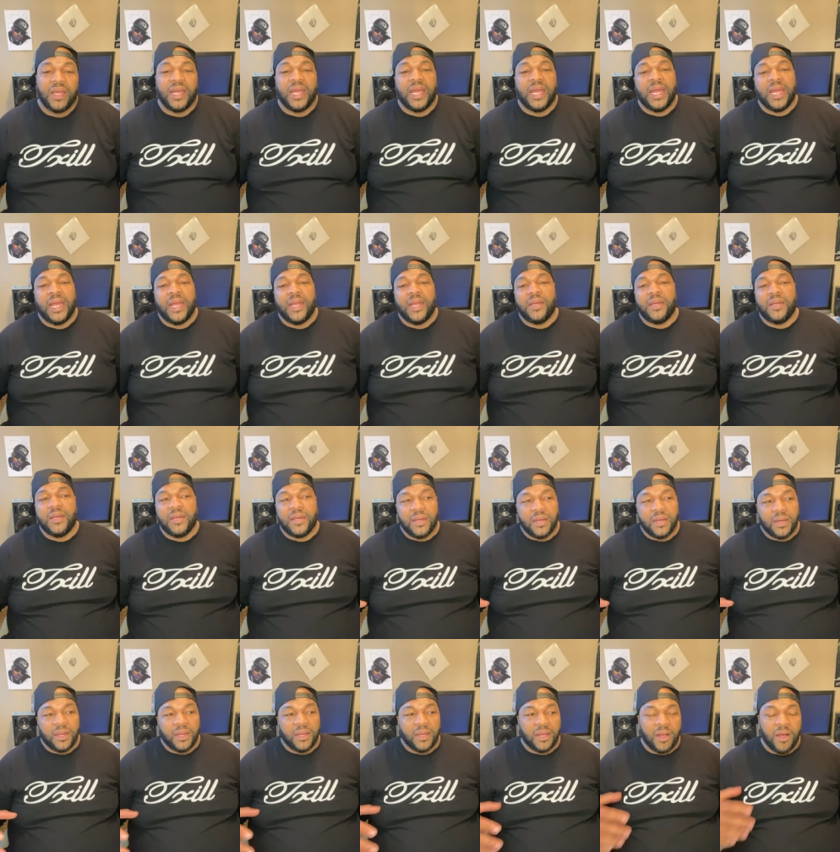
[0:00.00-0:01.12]
And
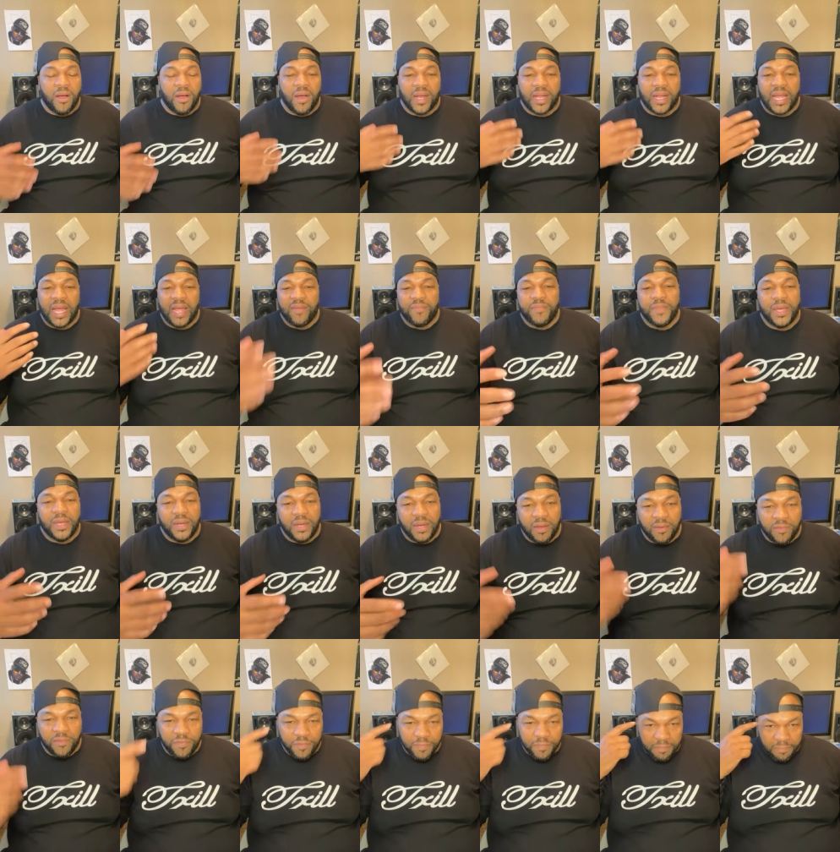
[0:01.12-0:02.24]
God gave me
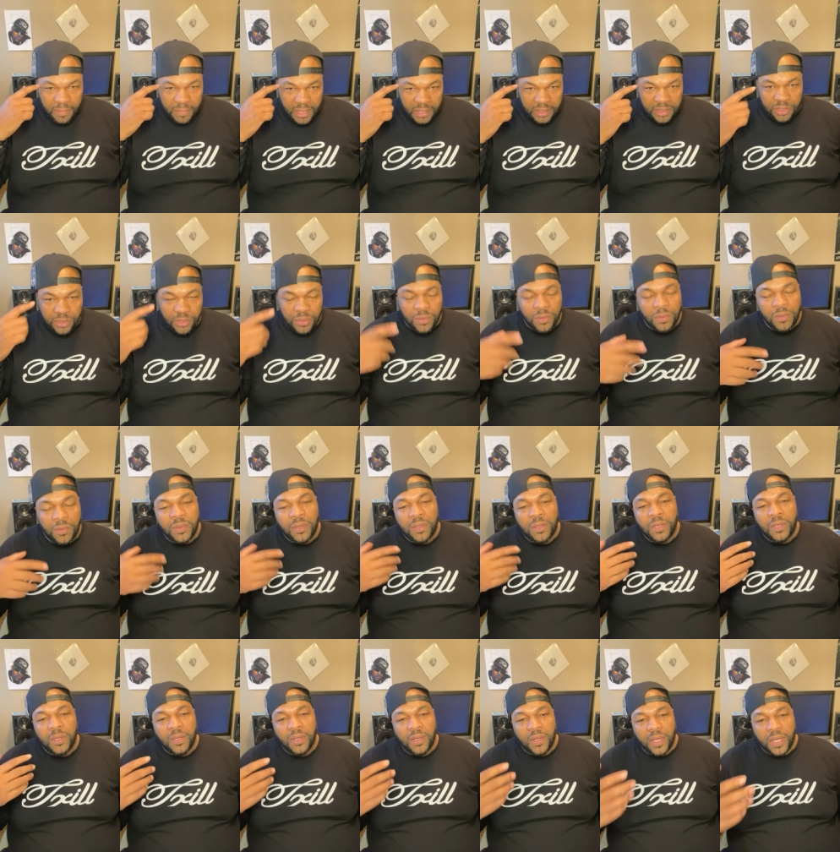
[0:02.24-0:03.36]
enough mental
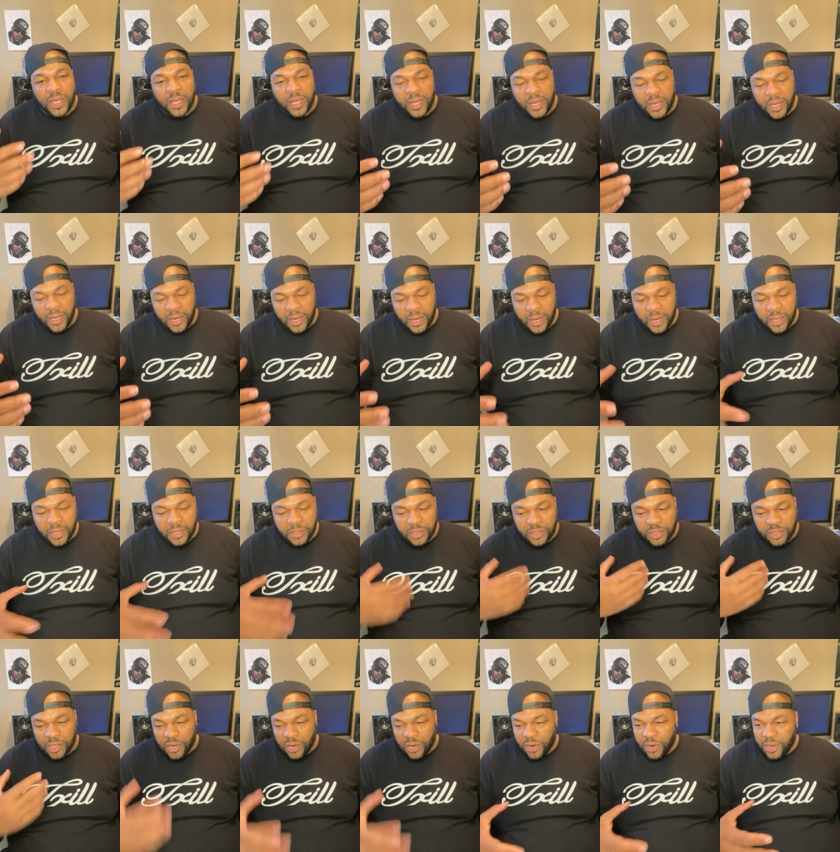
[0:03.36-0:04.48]
and, and, and
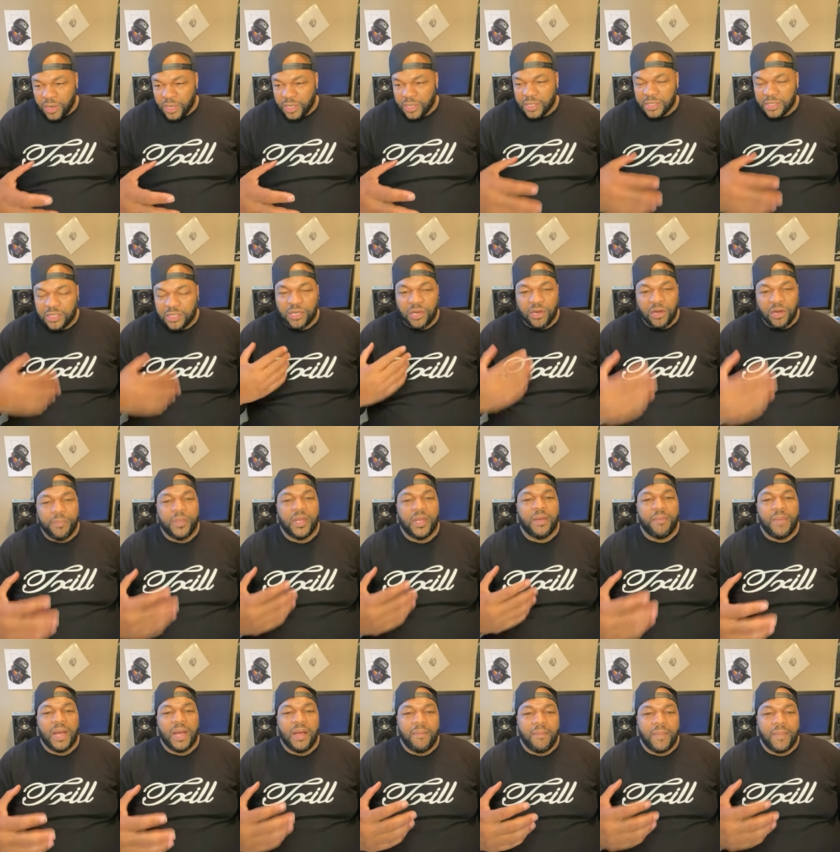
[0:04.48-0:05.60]
concern and discernment
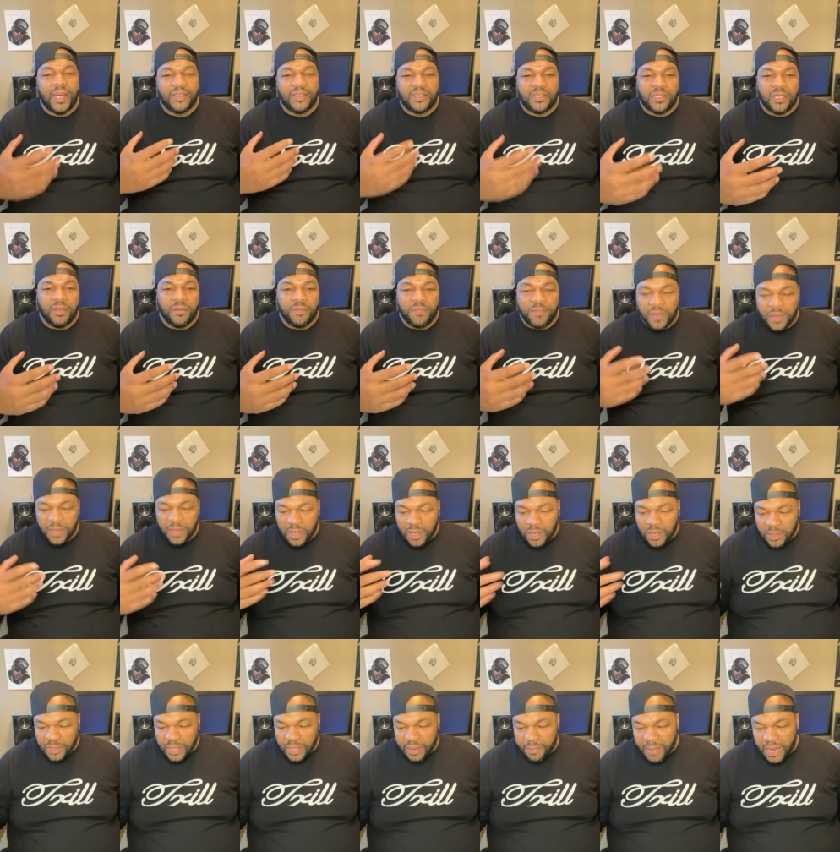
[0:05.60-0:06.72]
about myself
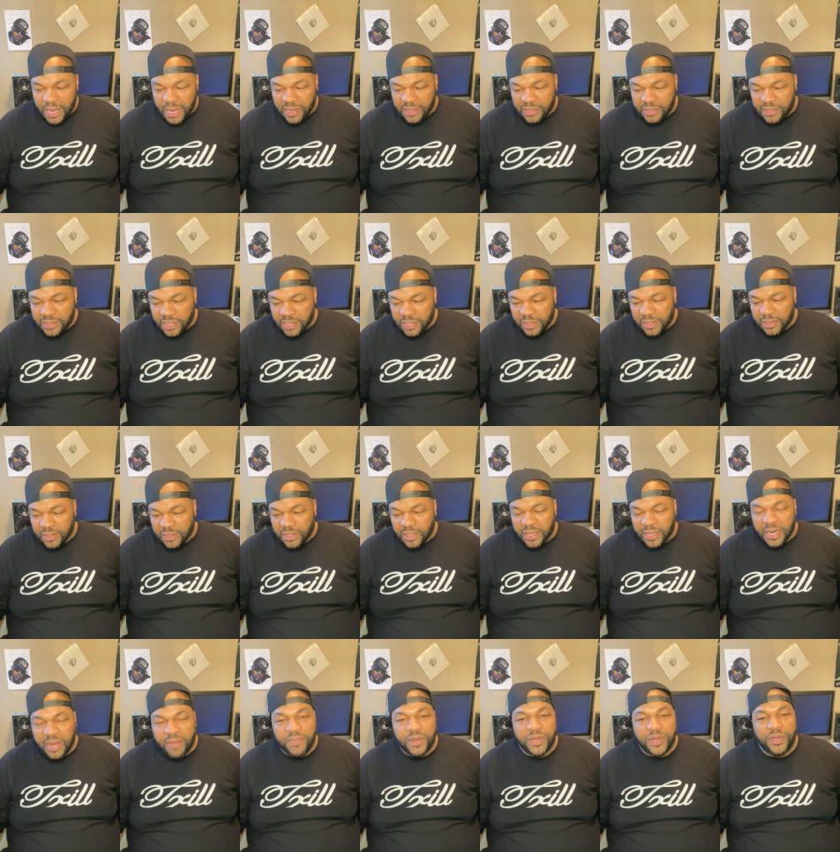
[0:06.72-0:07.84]
that my decision to
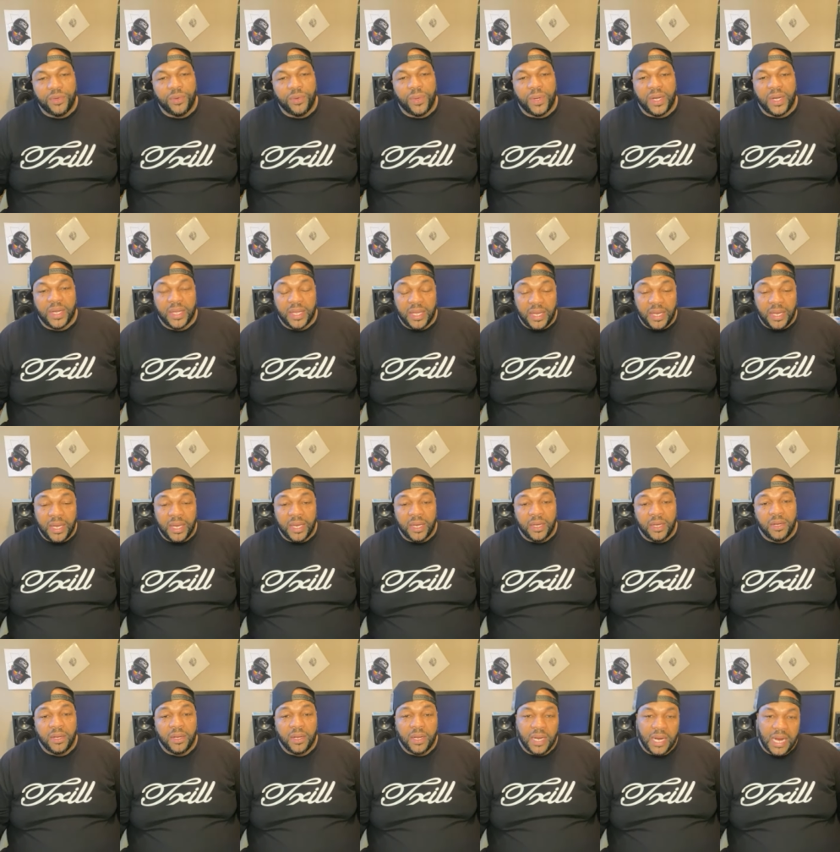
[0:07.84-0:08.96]
never do it again
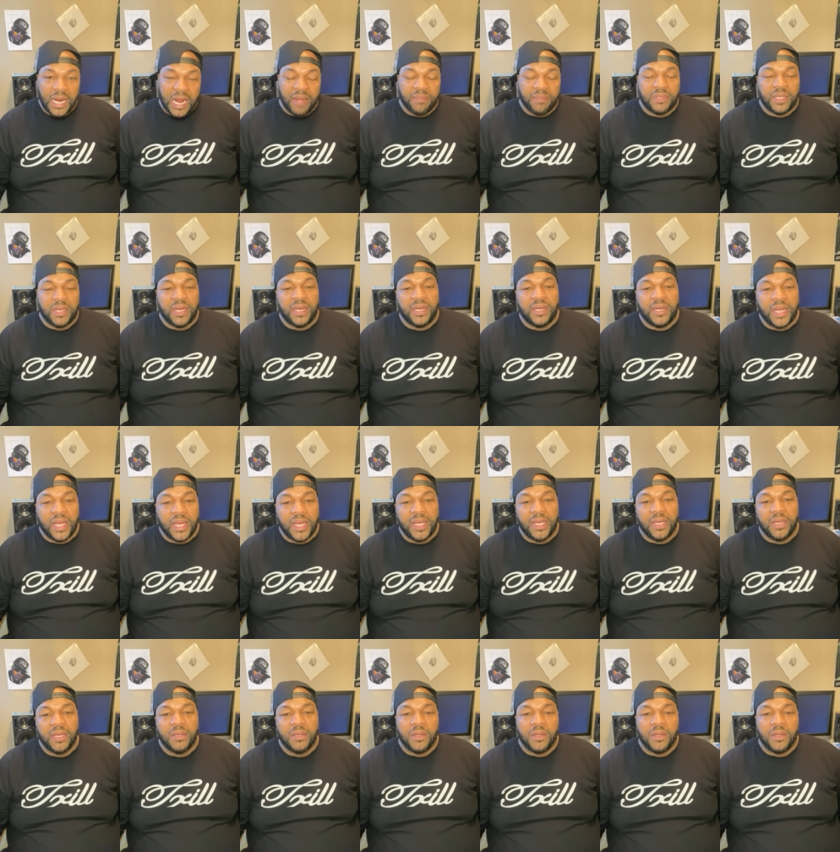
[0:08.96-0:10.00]
after that day